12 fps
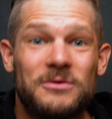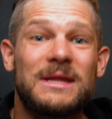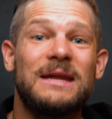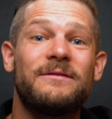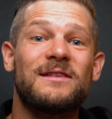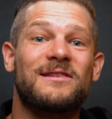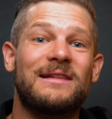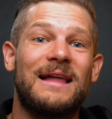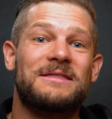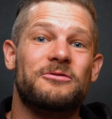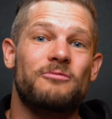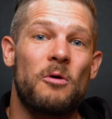You can even
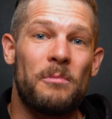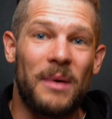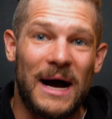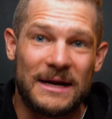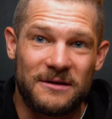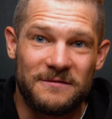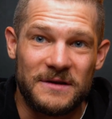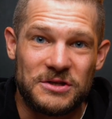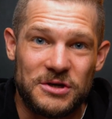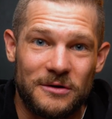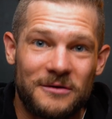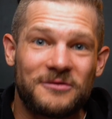select the robotic
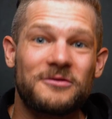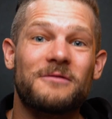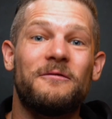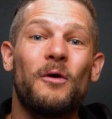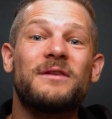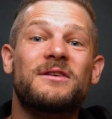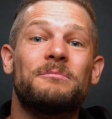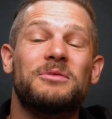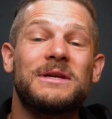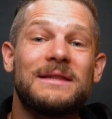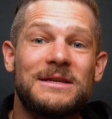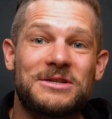feature, so your voice
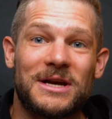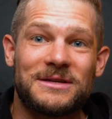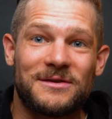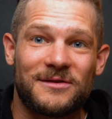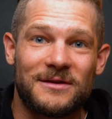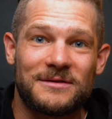completely changes